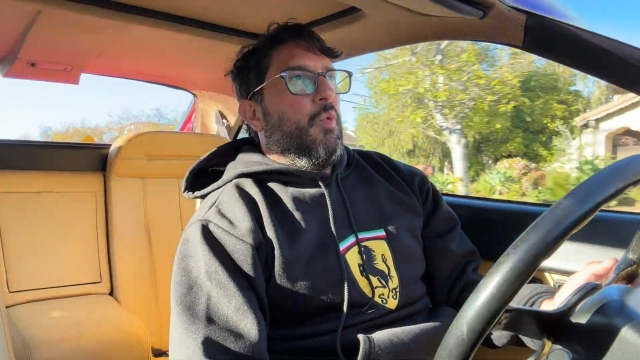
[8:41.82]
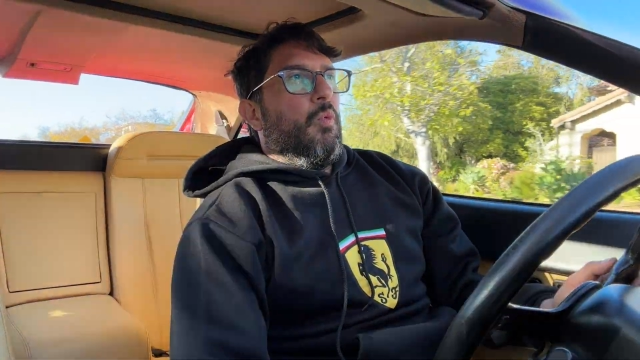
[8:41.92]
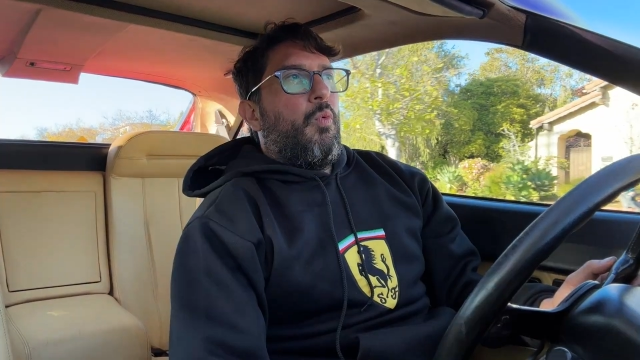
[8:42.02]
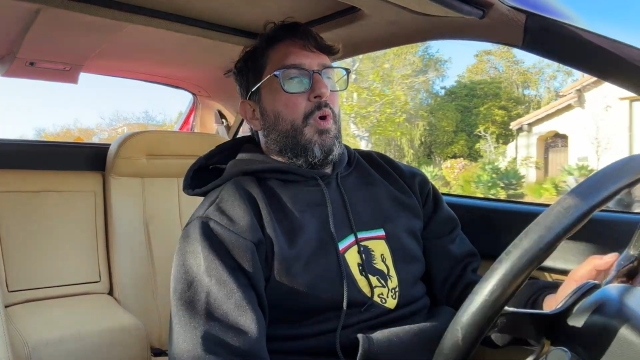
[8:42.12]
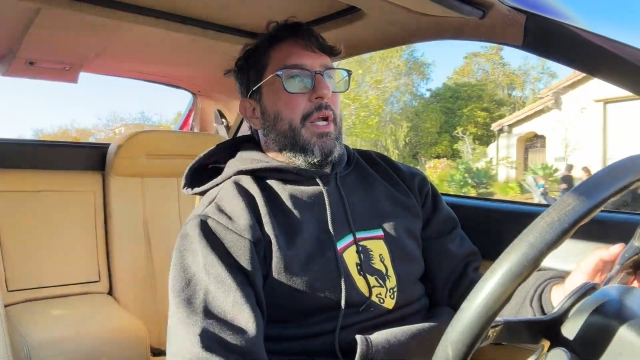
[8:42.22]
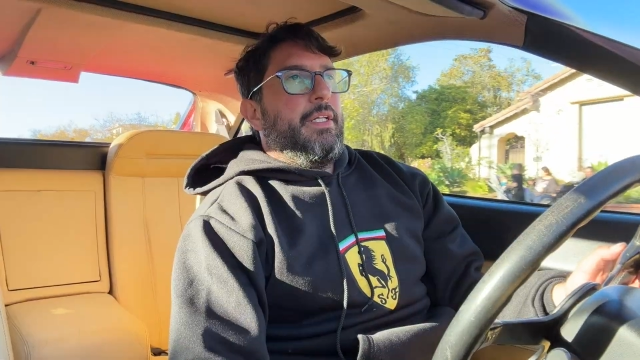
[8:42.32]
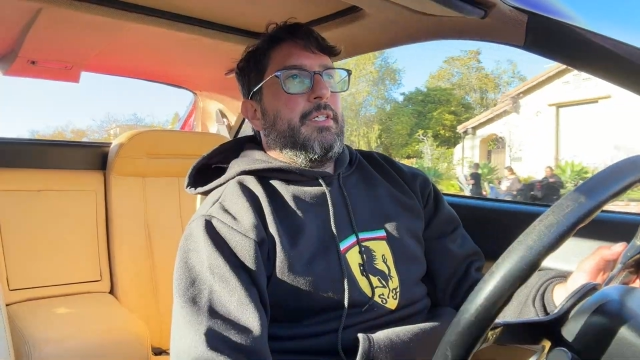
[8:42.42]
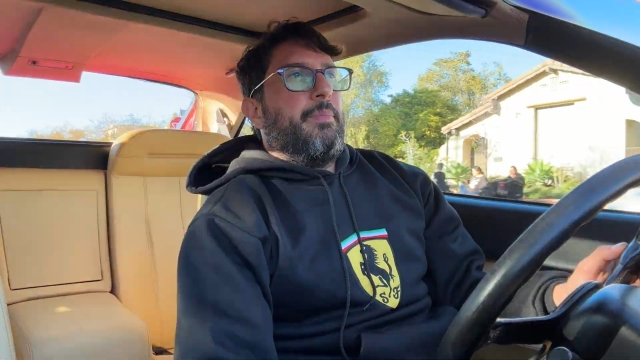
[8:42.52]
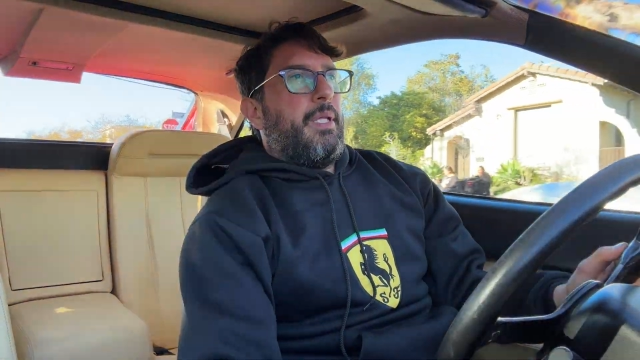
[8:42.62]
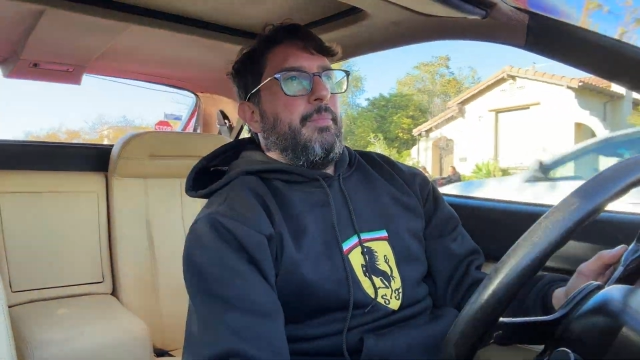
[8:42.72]
want it
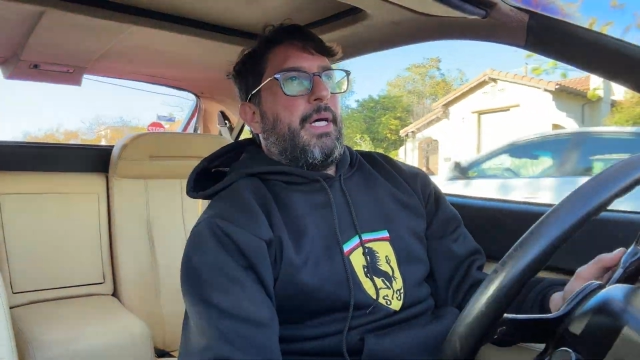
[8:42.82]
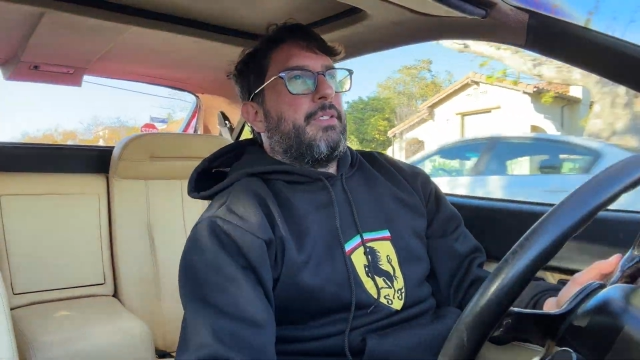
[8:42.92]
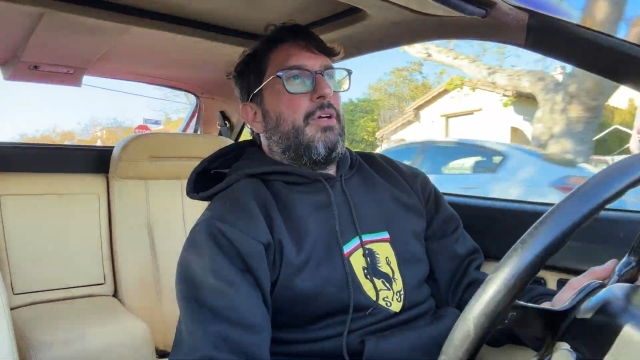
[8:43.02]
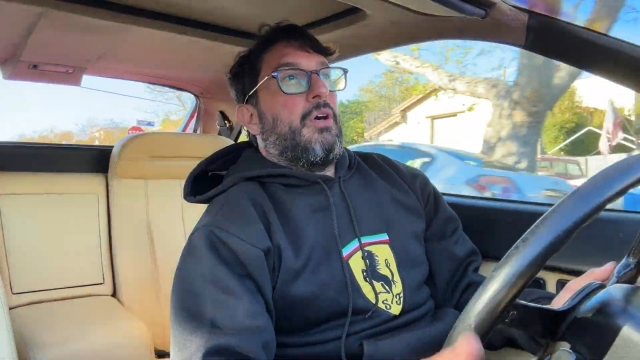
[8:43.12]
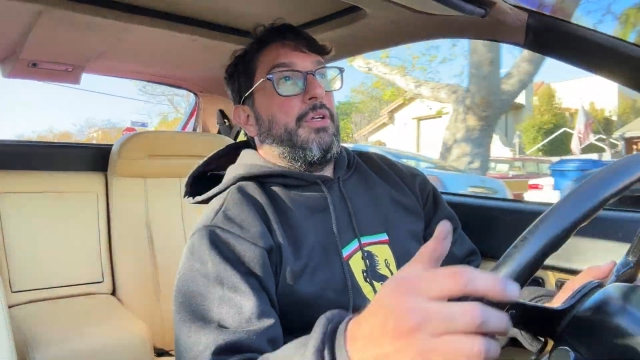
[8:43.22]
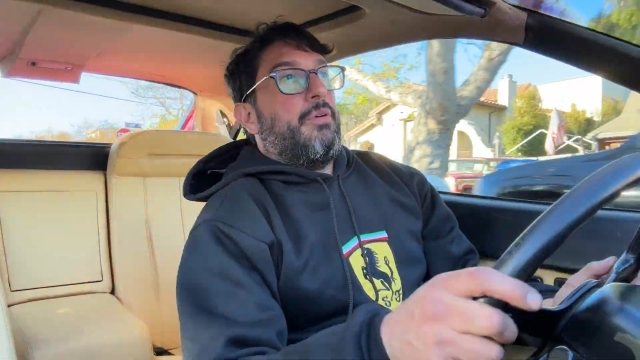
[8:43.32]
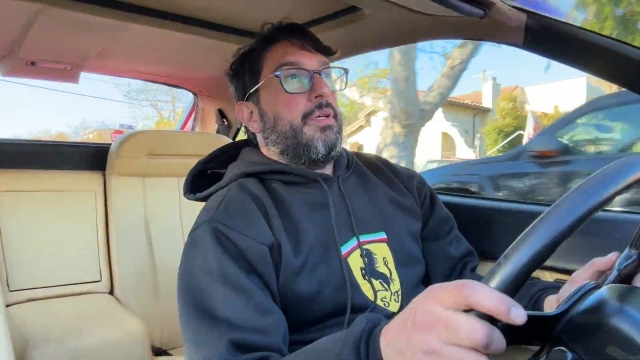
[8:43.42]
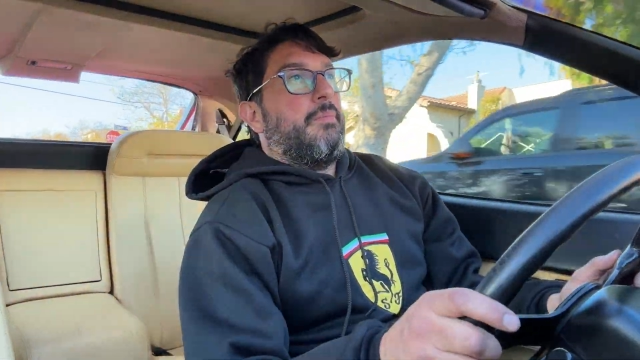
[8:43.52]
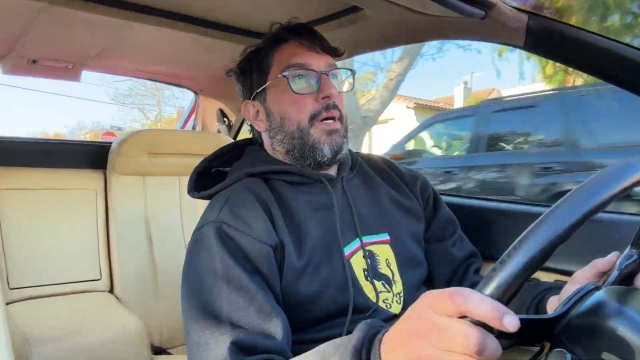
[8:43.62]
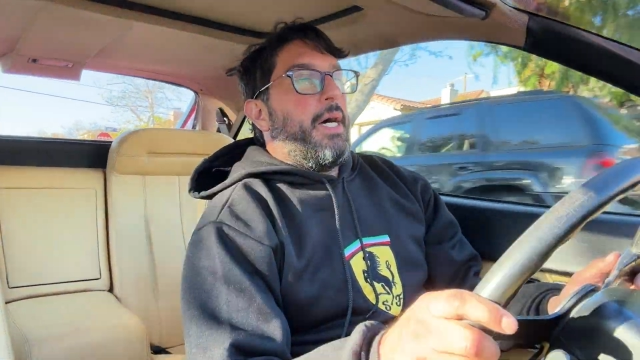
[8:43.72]
to be the best car you
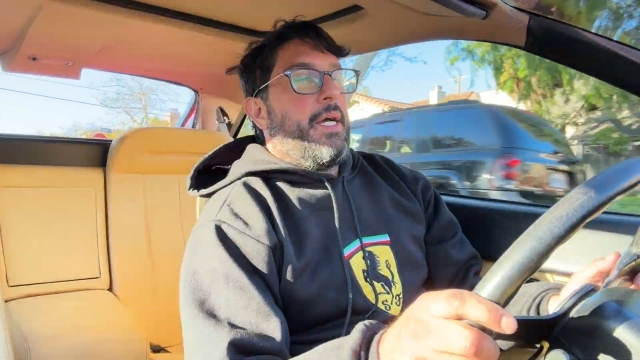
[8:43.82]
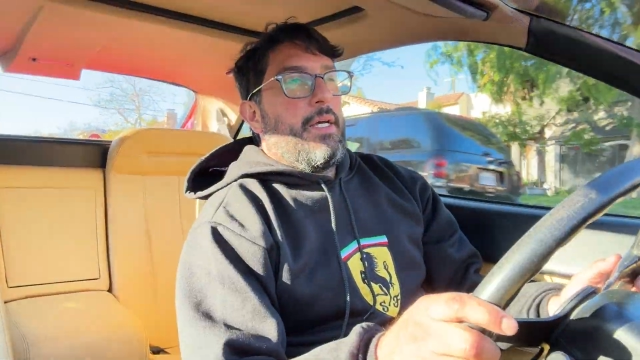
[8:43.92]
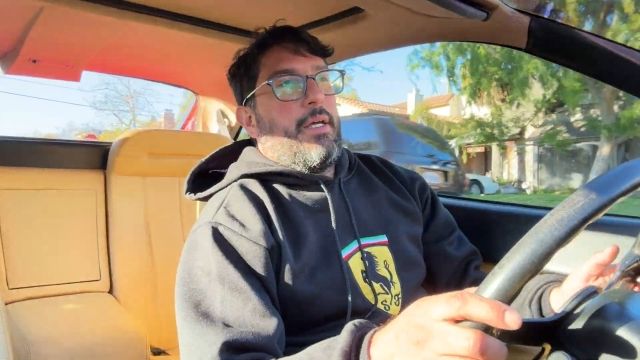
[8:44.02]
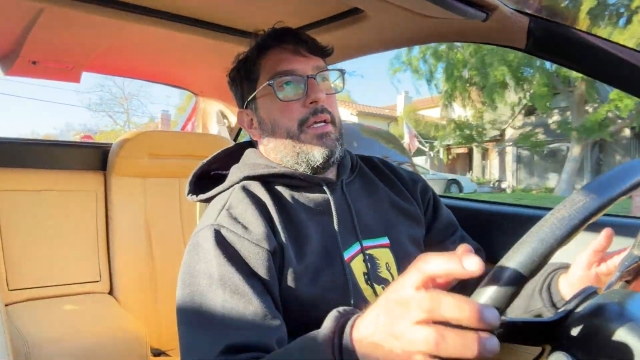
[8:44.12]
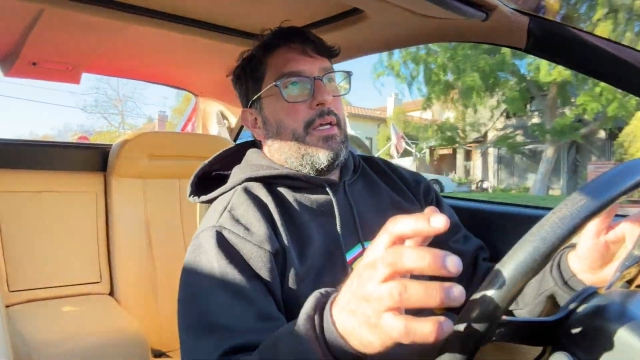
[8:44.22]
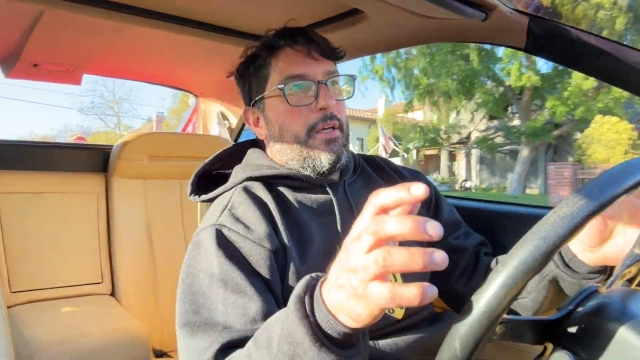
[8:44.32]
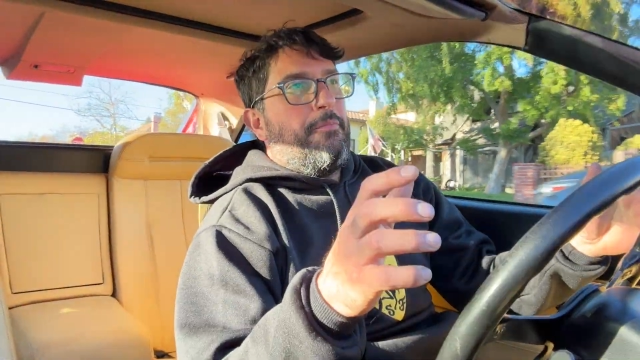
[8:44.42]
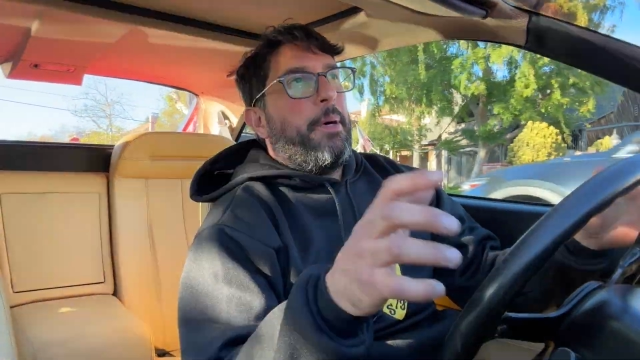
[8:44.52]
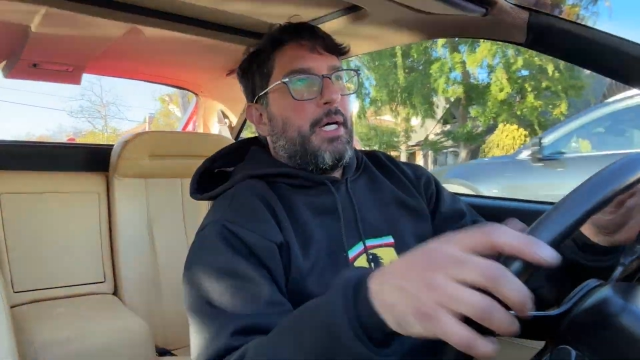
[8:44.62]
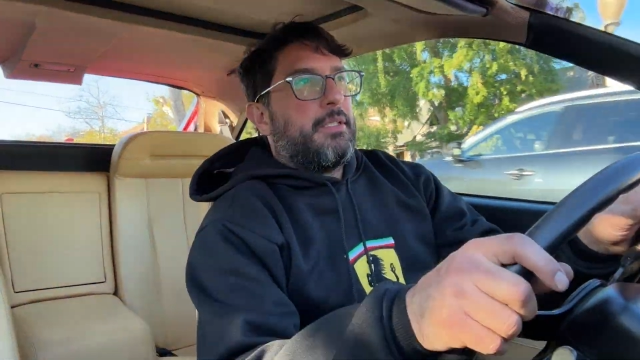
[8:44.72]
can buy,
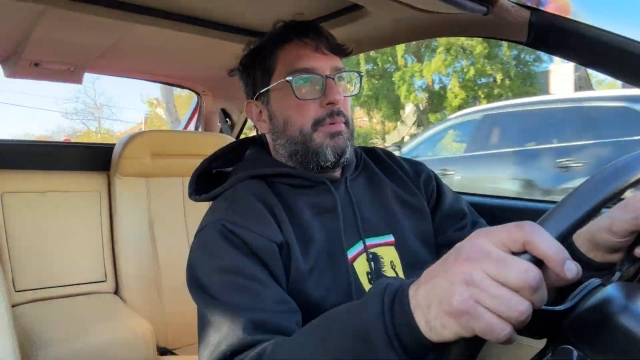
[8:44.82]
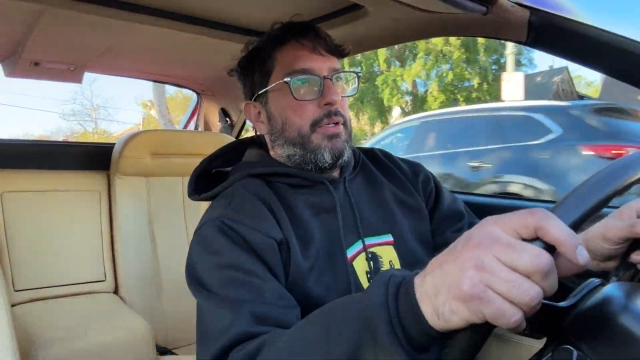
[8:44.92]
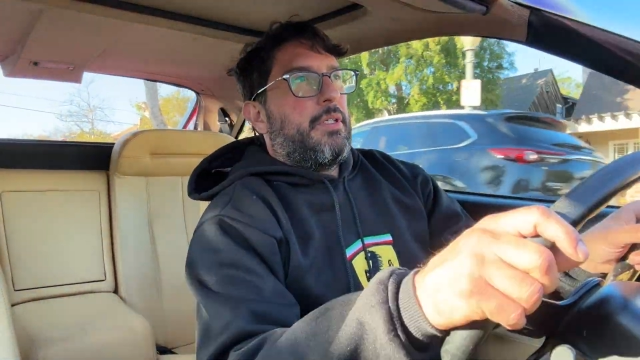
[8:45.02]
if possible.